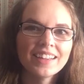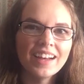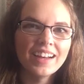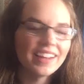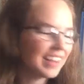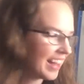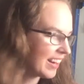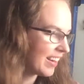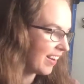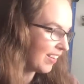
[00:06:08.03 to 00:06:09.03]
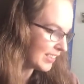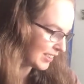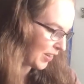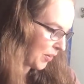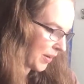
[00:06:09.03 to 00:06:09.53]
and
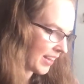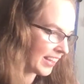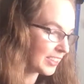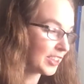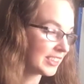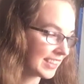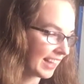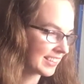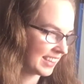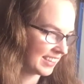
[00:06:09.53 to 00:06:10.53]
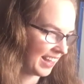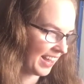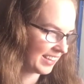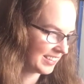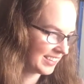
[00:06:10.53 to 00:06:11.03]
also intersecting
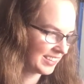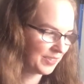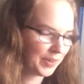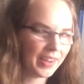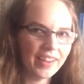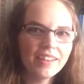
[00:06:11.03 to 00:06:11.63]
lines. Okay,